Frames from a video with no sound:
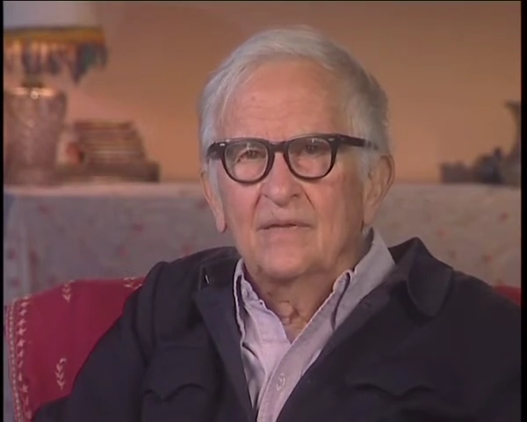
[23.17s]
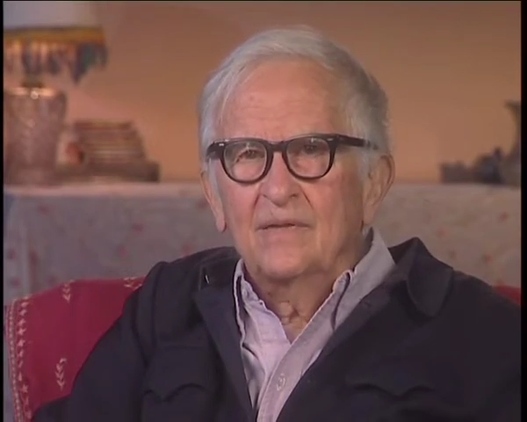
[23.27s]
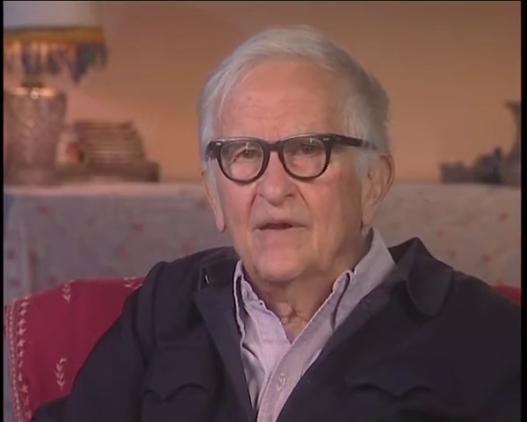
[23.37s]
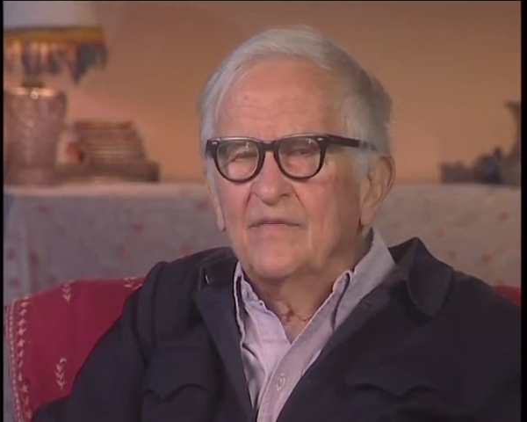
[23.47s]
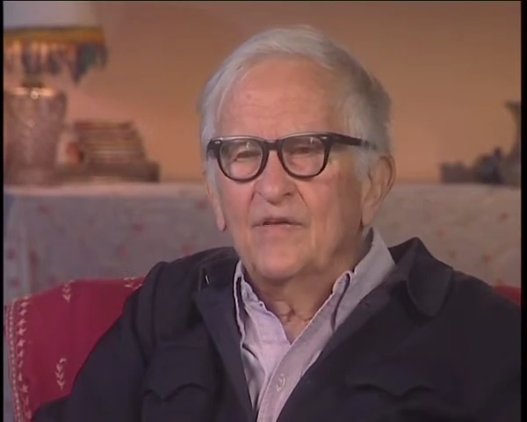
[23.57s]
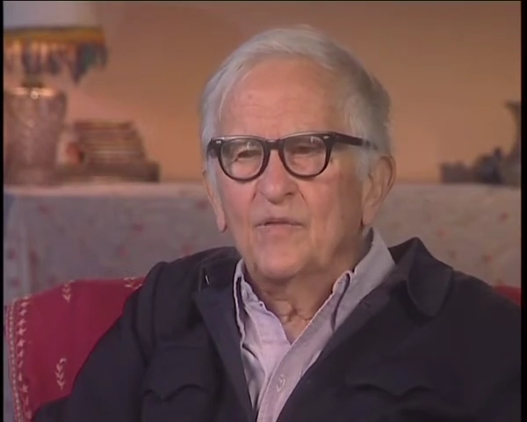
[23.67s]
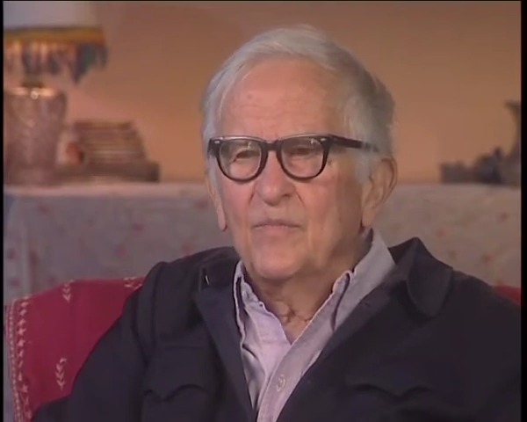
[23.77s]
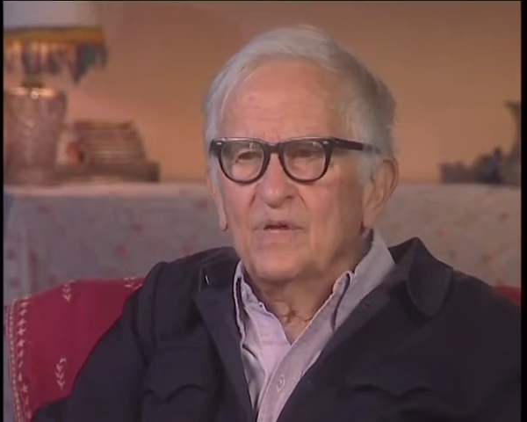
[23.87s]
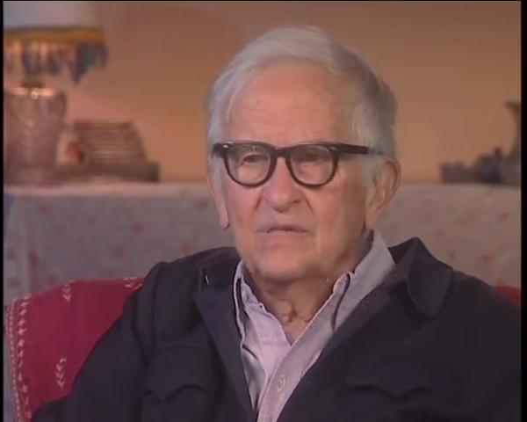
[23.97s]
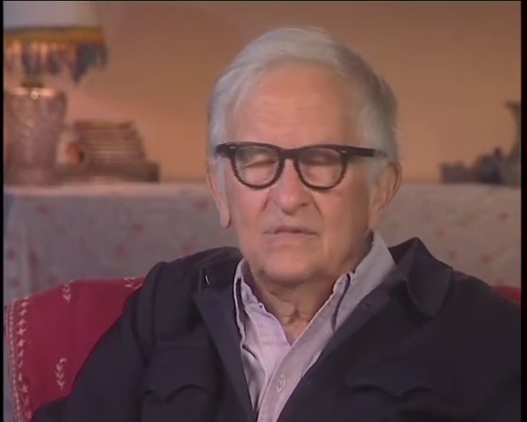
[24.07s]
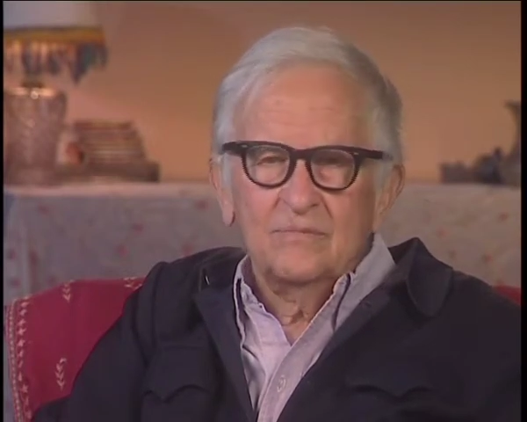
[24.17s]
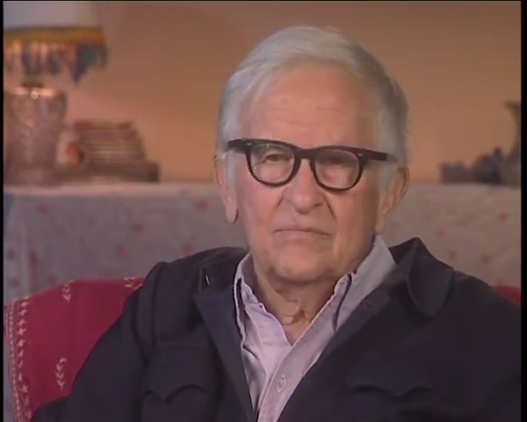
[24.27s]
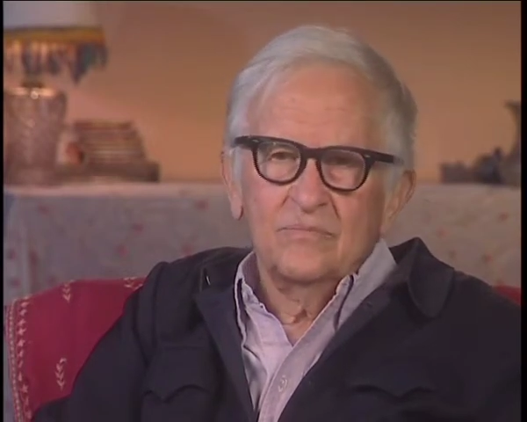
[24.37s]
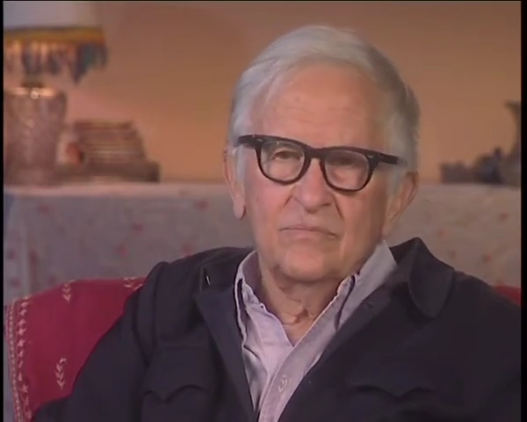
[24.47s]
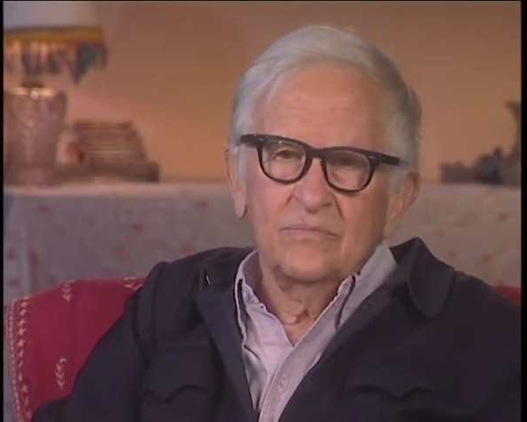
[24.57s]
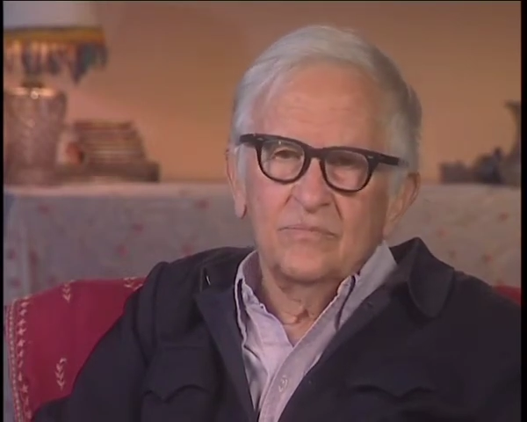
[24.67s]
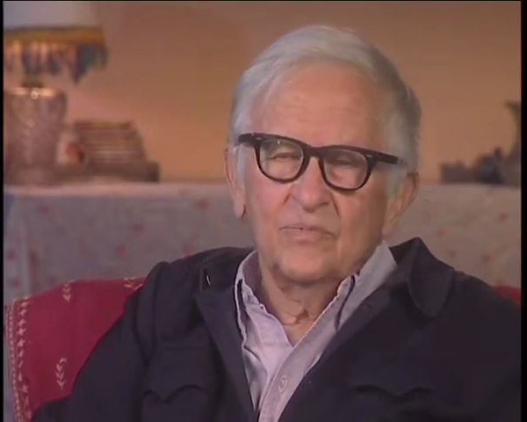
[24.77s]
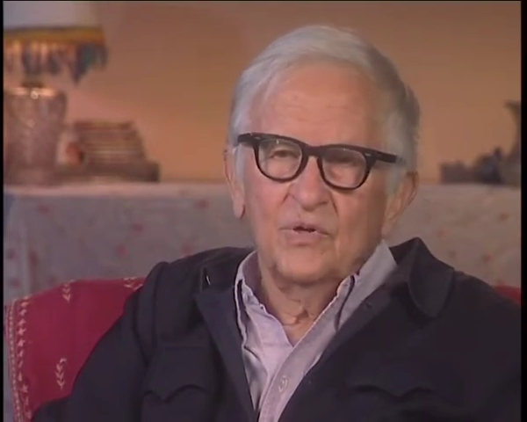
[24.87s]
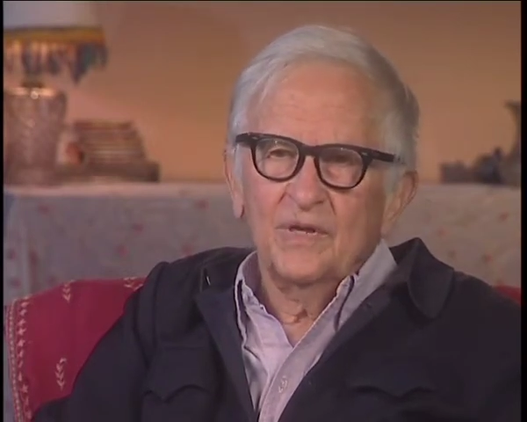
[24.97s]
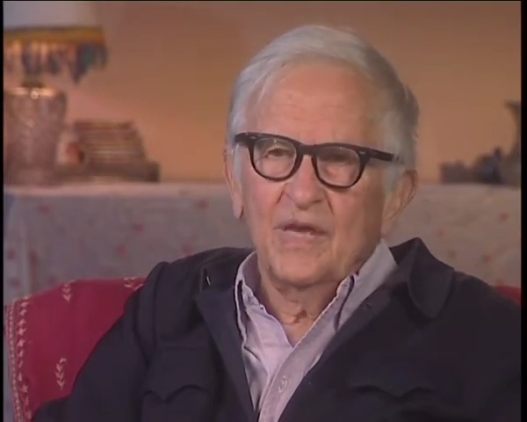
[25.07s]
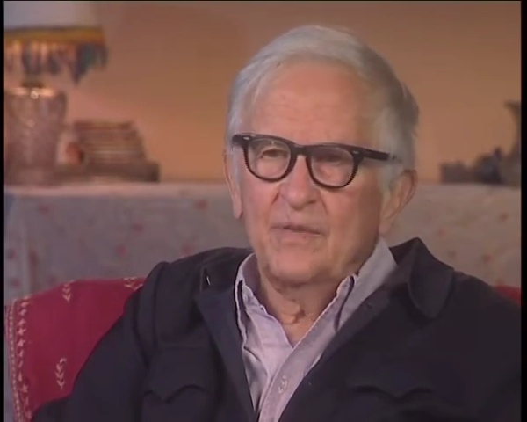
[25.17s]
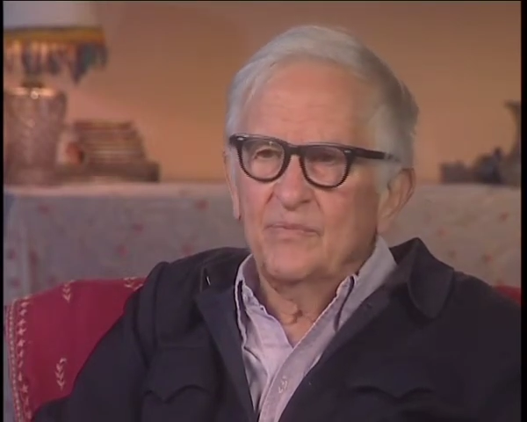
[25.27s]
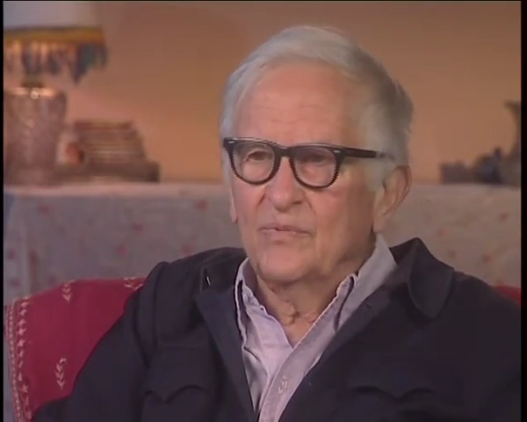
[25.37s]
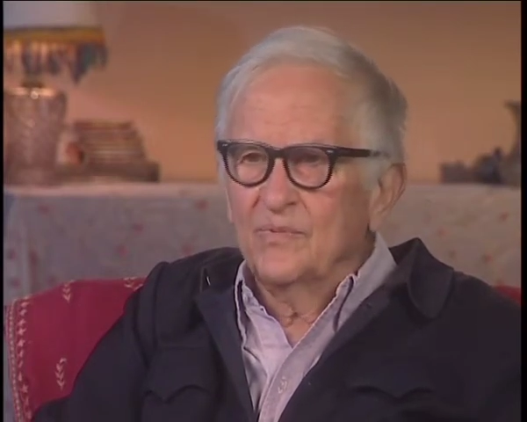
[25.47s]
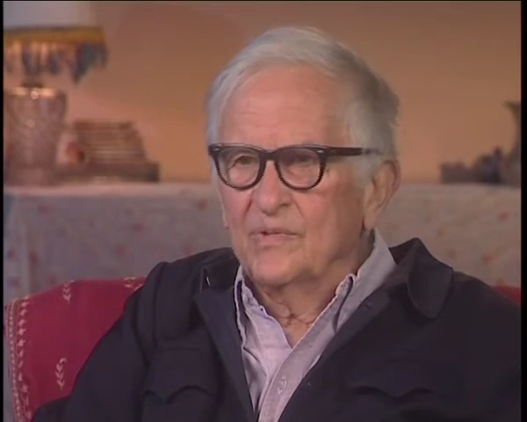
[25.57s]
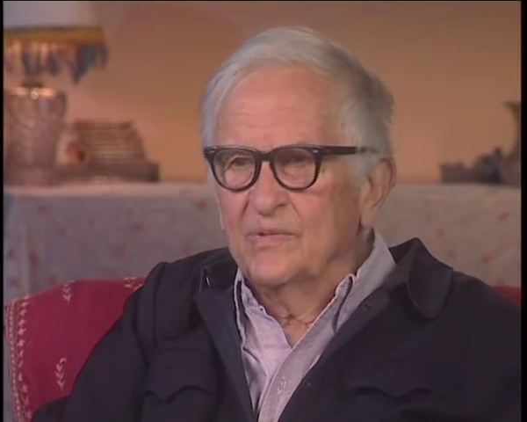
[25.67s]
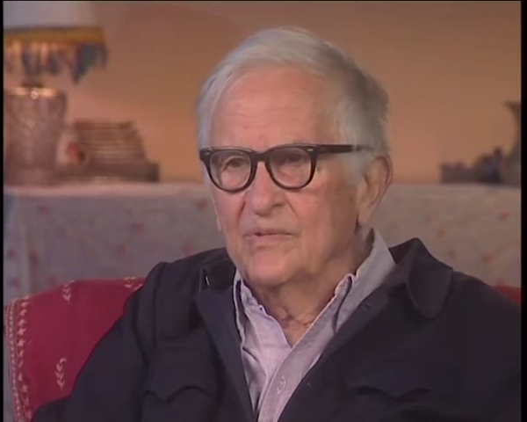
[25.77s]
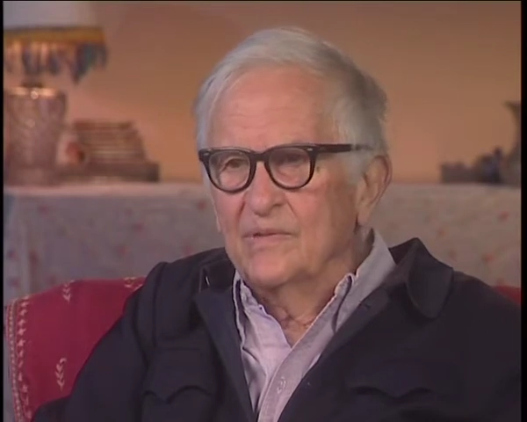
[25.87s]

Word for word: yeah, I felt much more capable